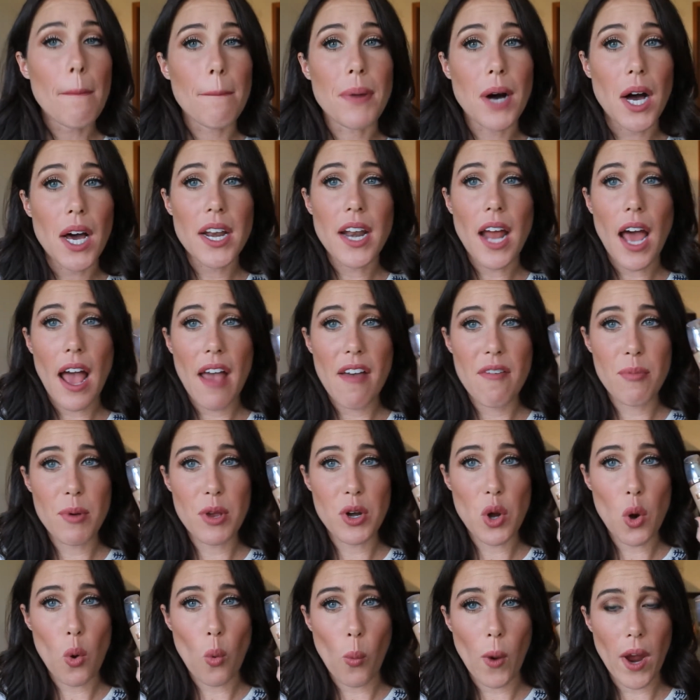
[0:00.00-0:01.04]
But I've
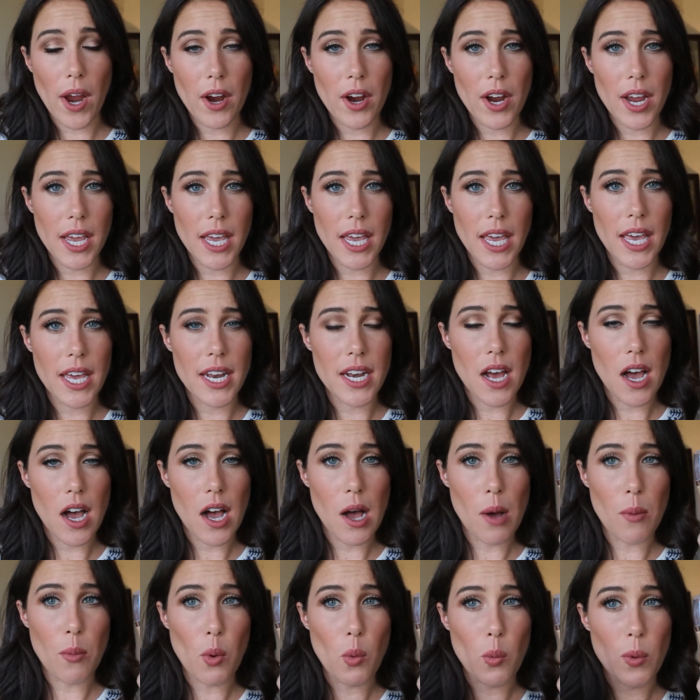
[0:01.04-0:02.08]
been wearing it
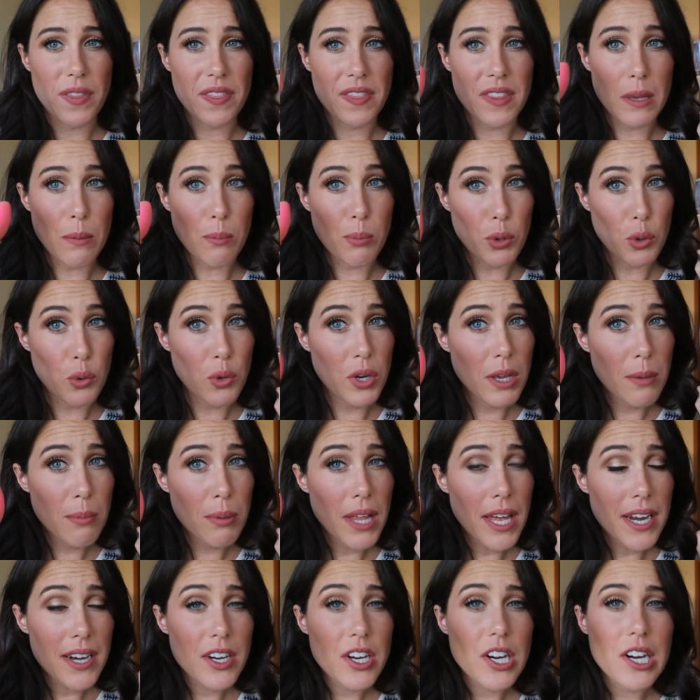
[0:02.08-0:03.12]
um, with the Beauty
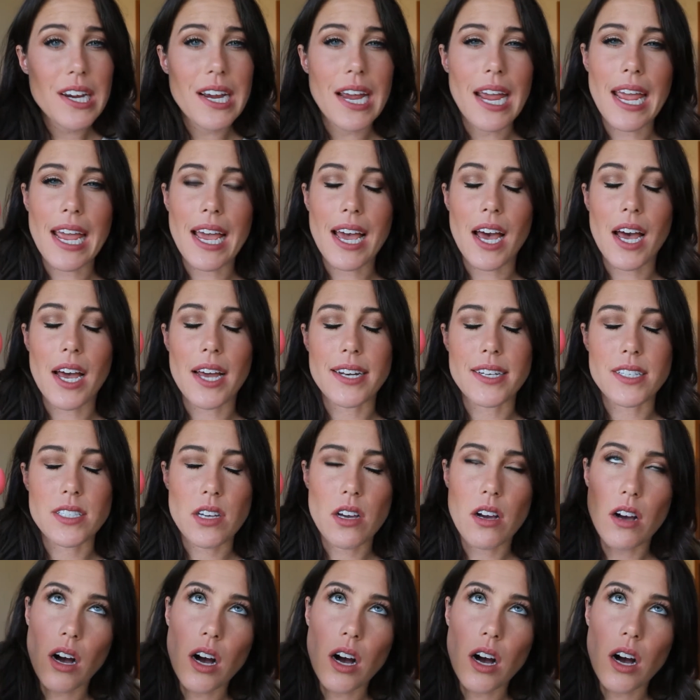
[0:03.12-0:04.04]
Blender and...